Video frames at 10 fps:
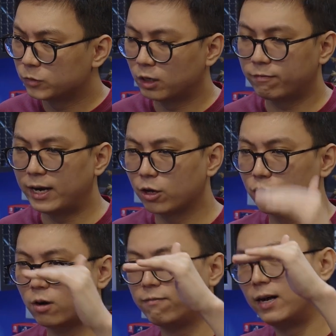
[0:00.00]
So if I don't
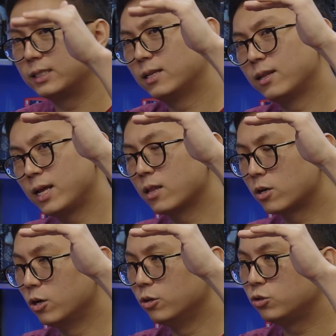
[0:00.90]
grow faster than the other
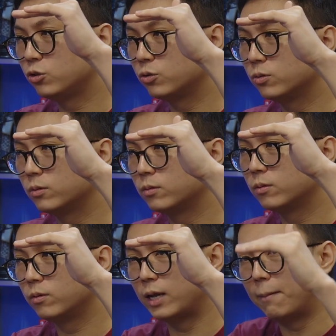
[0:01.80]
coach,
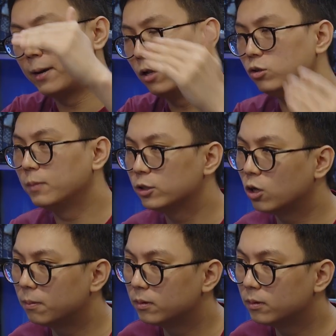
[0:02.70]
then I'm going to lose my job.